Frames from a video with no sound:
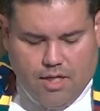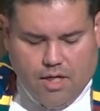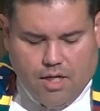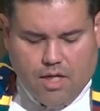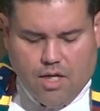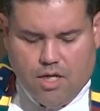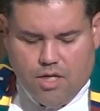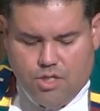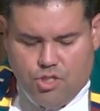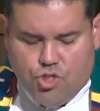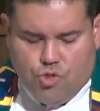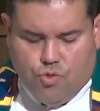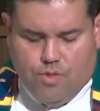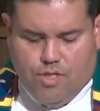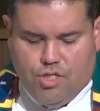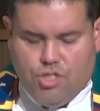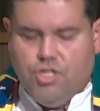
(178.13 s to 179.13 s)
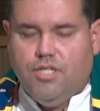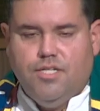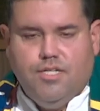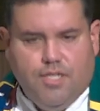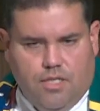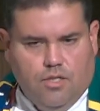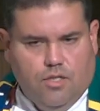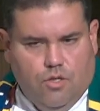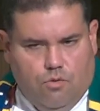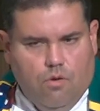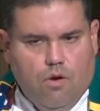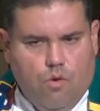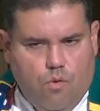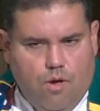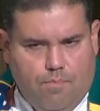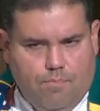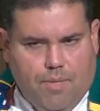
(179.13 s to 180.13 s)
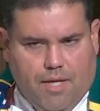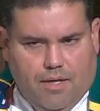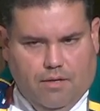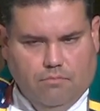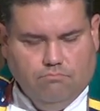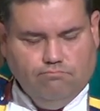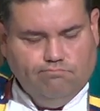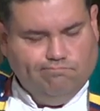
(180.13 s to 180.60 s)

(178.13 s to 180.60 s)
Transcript: country she didn't grow up in,